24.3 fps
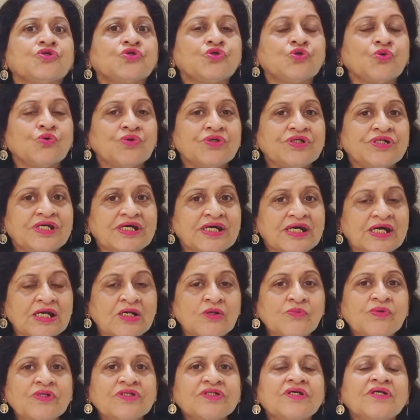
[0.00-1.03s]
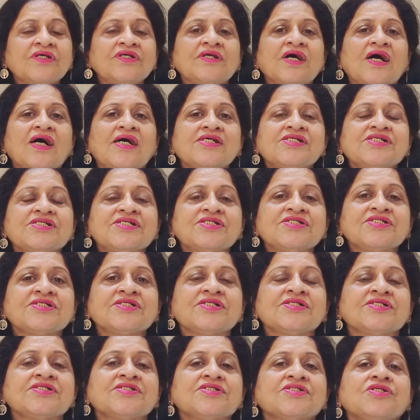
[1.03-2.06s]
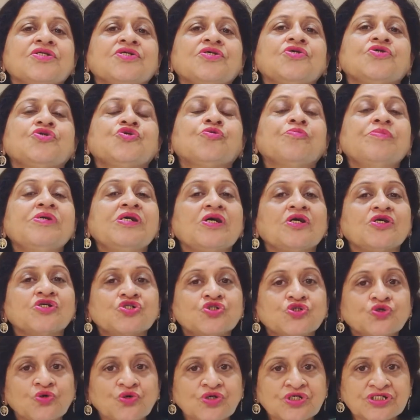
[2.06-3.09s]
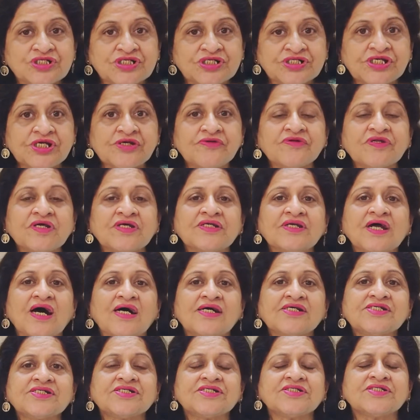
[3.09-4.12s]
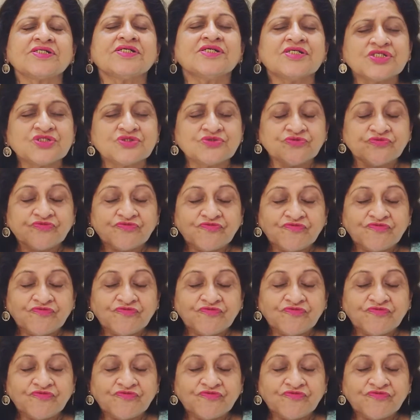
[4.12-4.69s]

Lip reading: To deal with a narcissist, to be associated with a narcissist is